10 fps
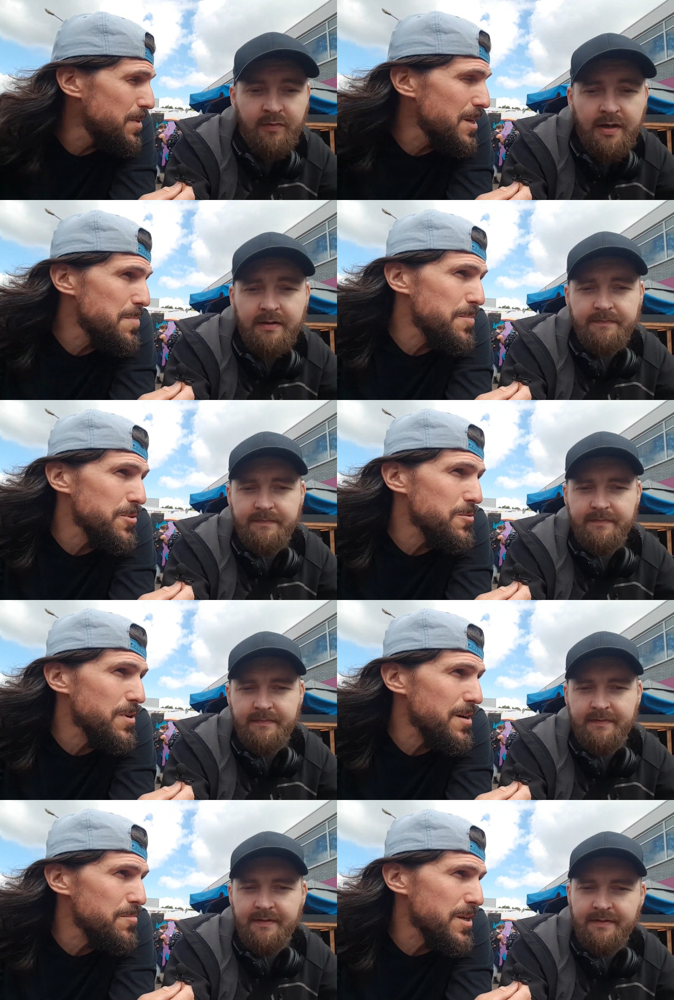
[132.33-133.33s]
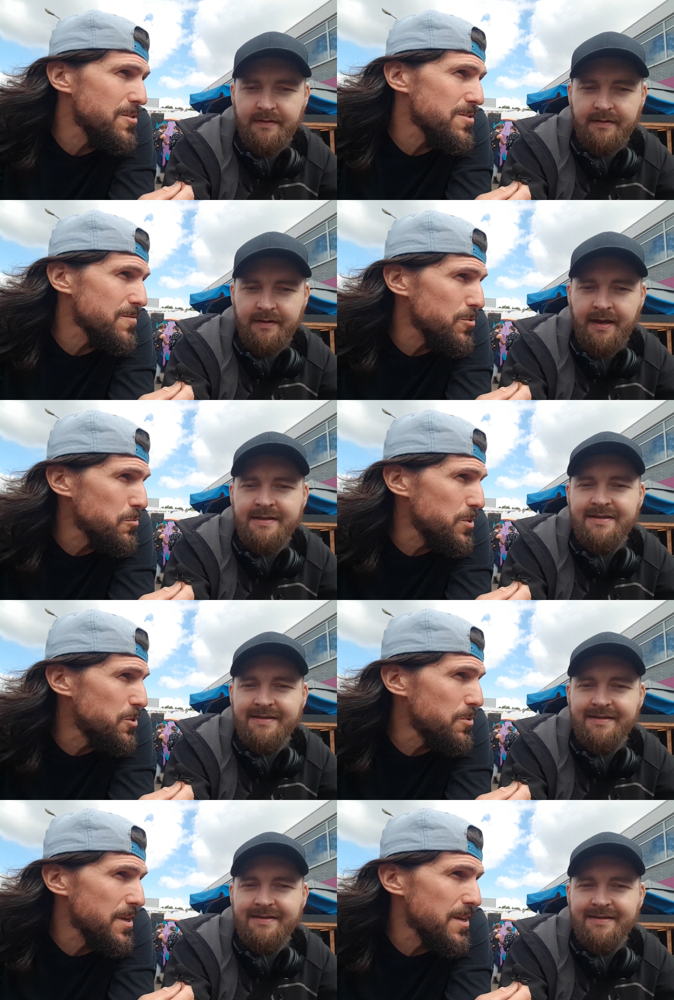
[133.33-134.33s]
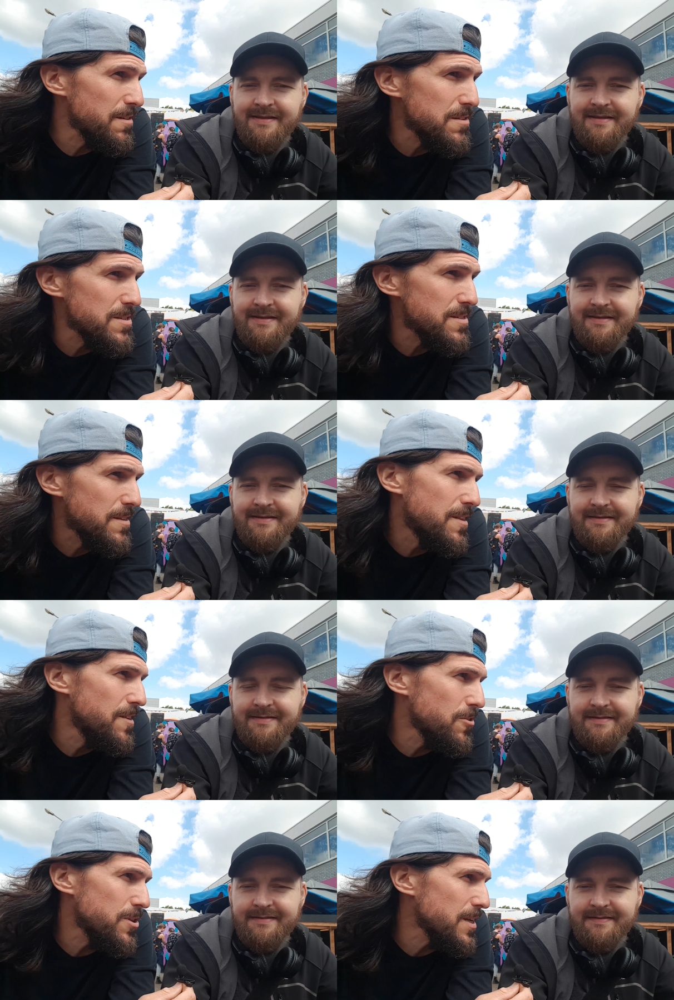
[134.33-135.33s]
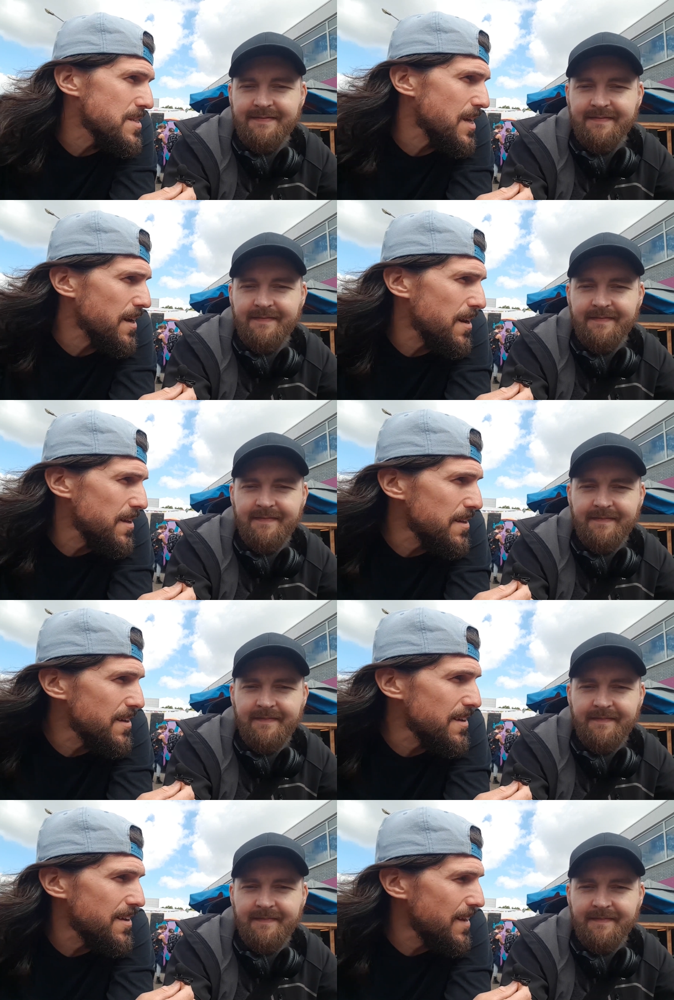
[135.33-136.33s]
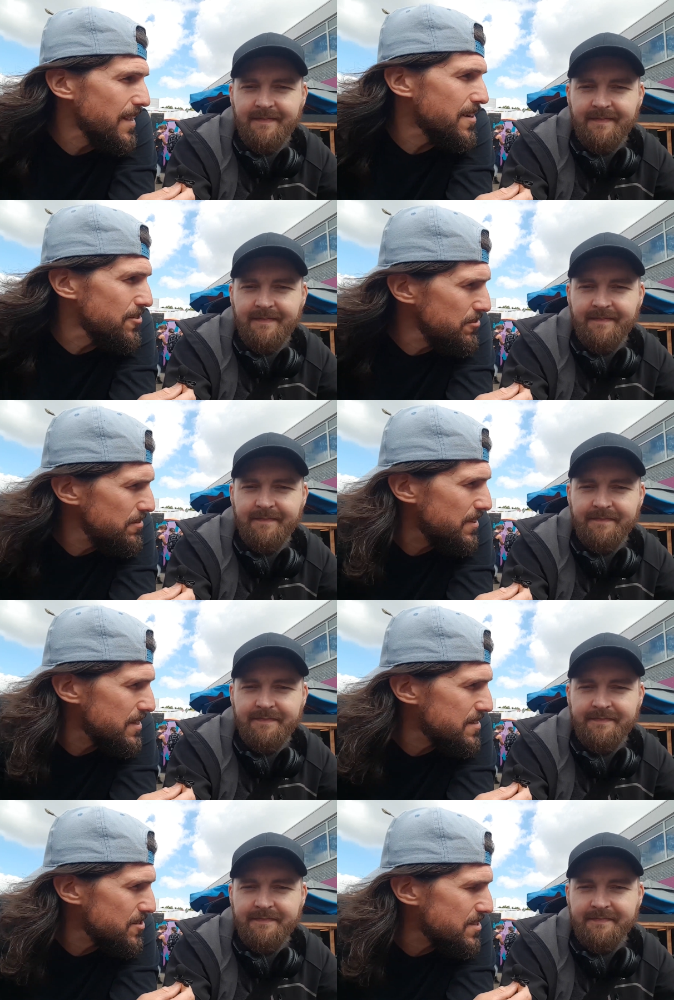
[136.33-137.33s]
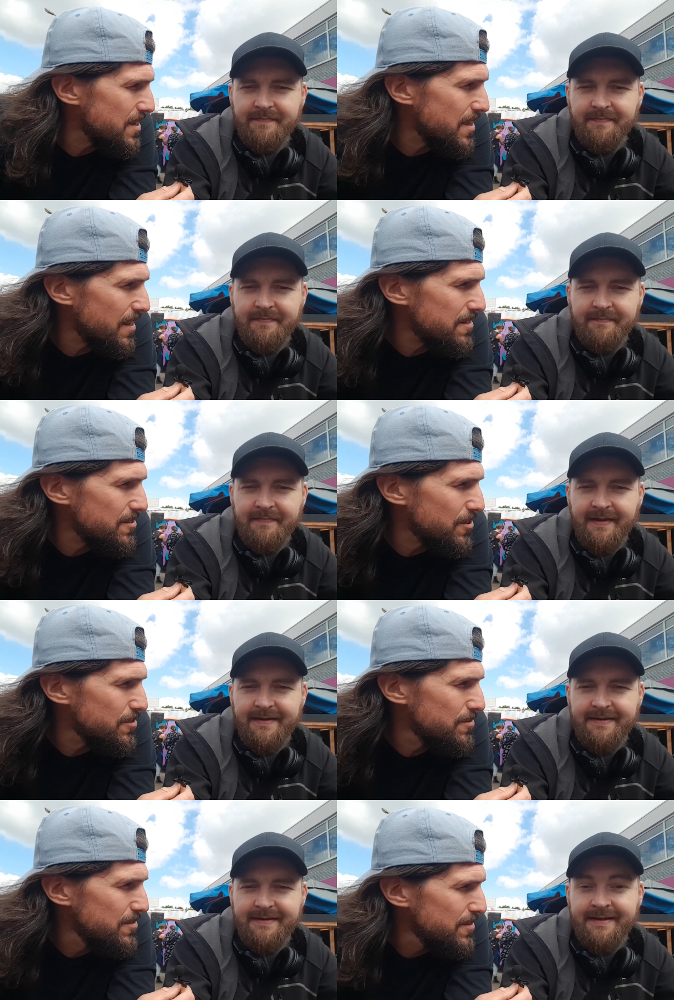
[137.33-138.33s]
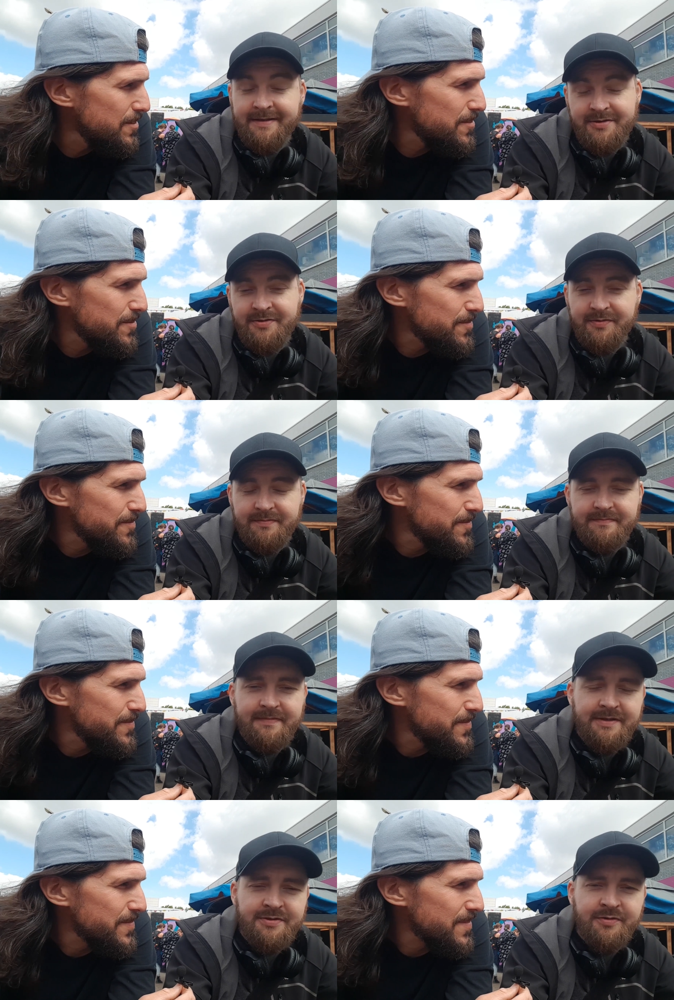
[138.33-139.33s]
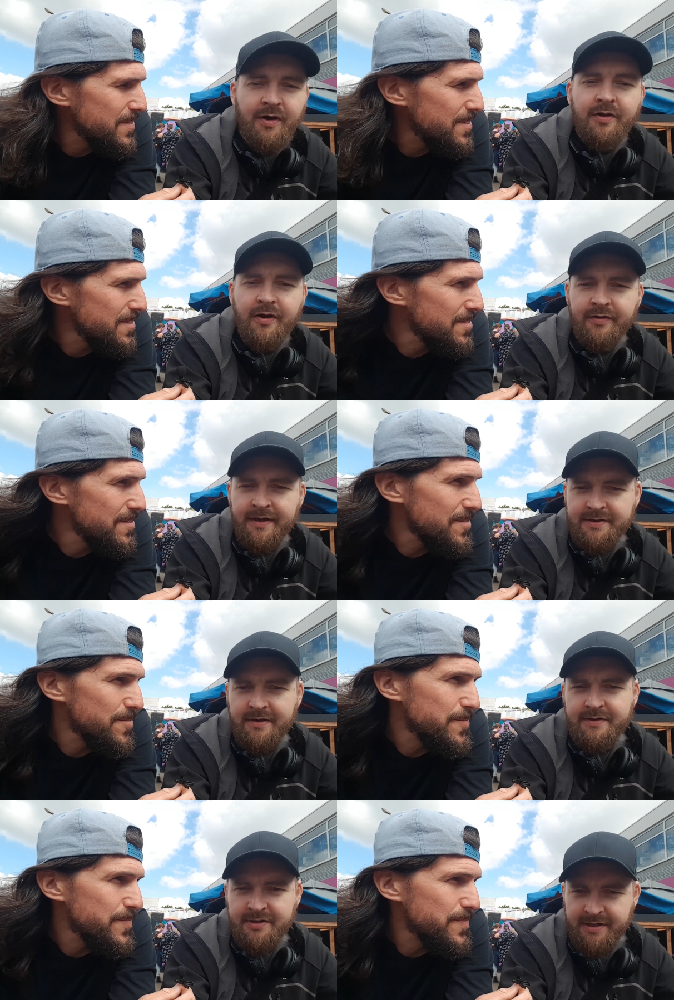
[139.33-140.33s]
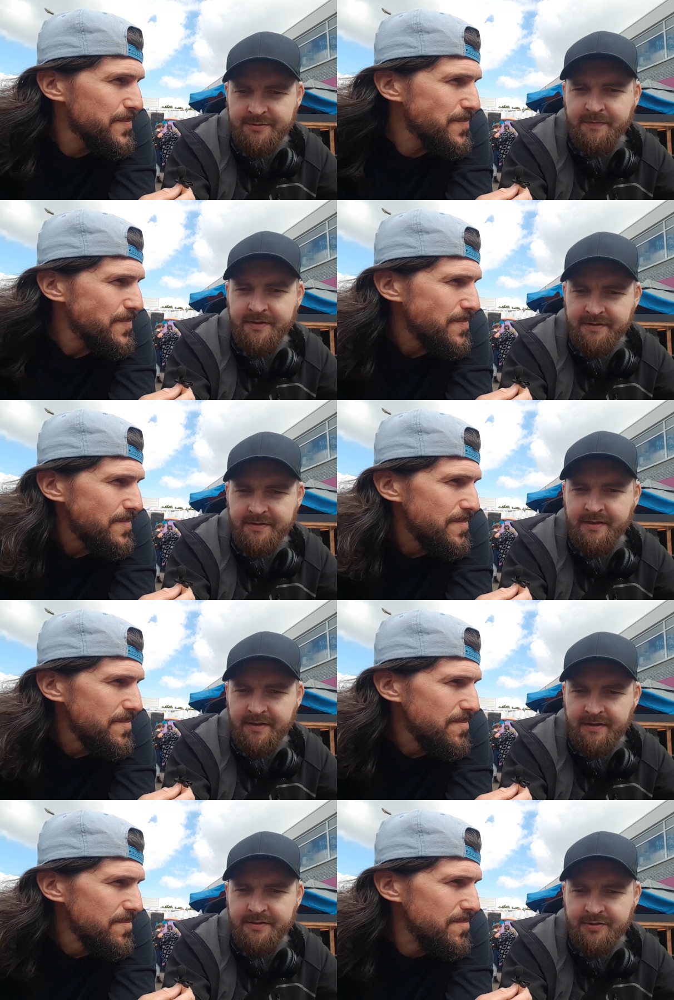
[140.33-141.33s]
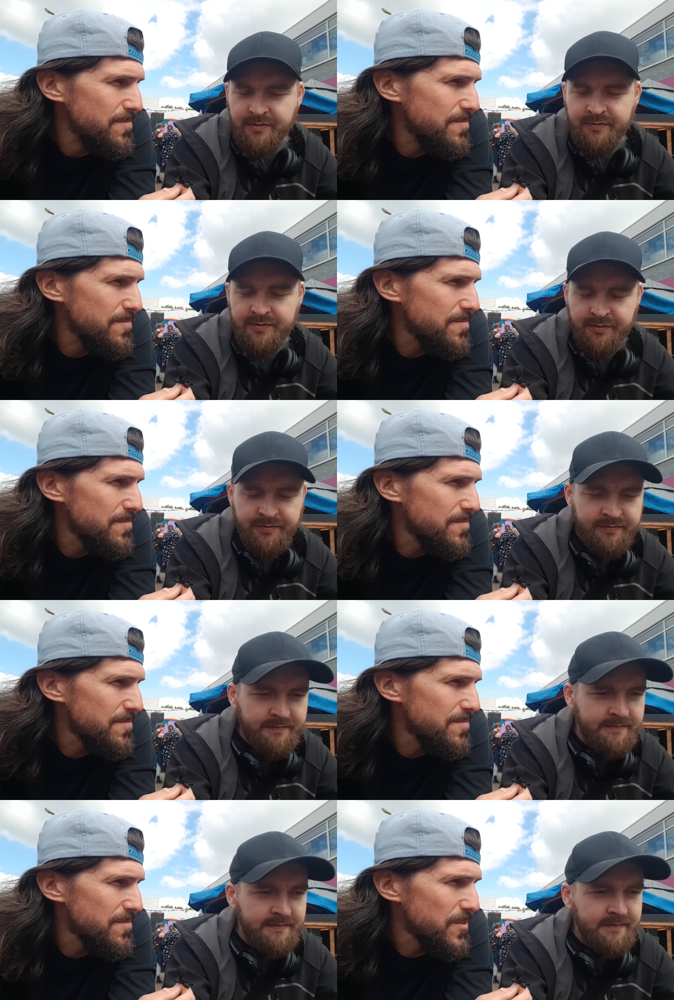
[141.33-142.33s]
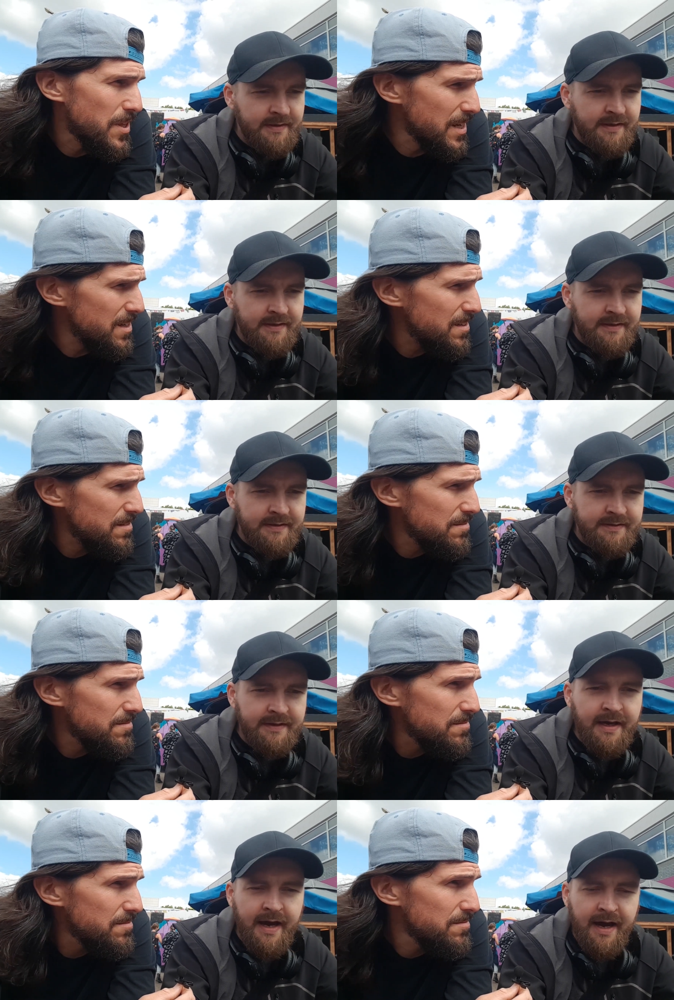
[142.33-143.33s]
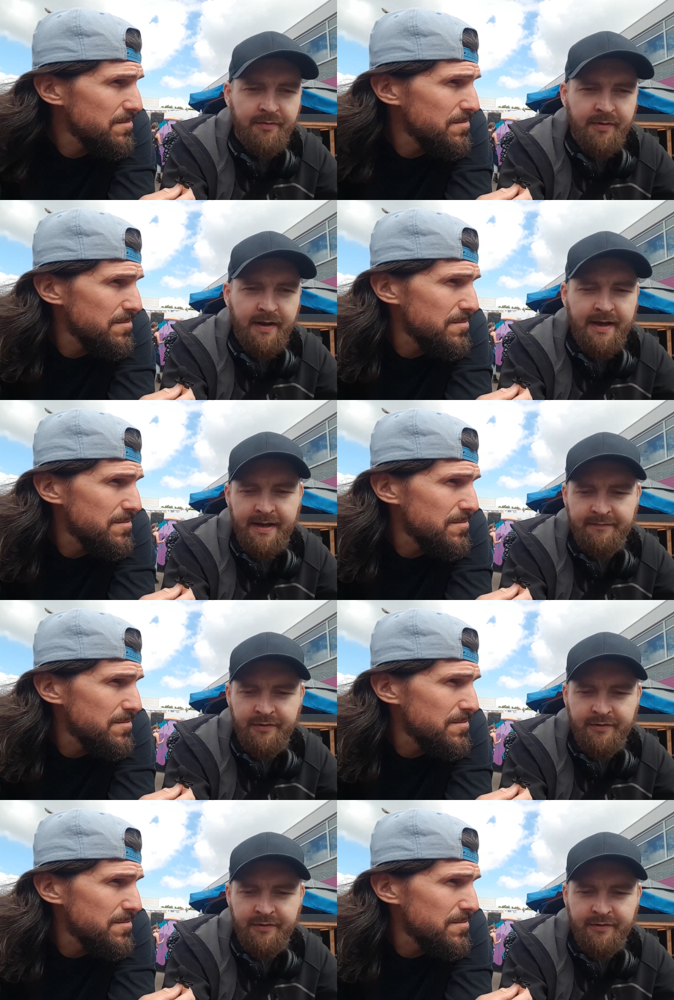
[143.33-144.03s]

Speaker 1: many people to come because what it, we're doing here is not exactly uh, legal. Let's just say that, you know.
Speaker 2: Yeah, it's true. That's true. Although that's going to change pretty uh, soon too. Think? Uh, yeah. Well, I have